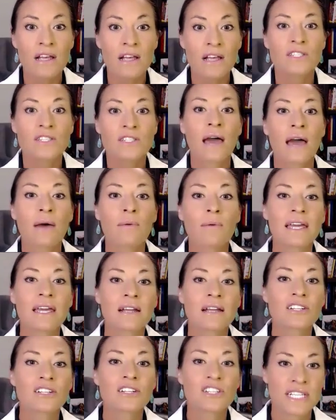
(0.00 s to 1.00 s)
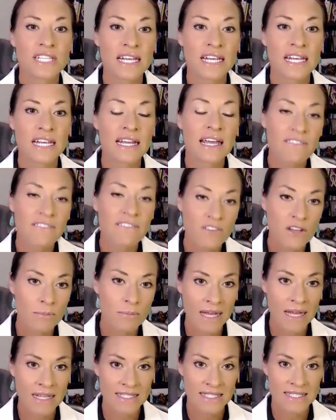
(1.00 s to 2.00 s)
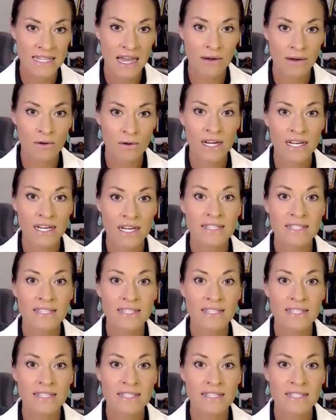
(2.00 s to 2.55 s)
so that we can understand if your pet's thyroid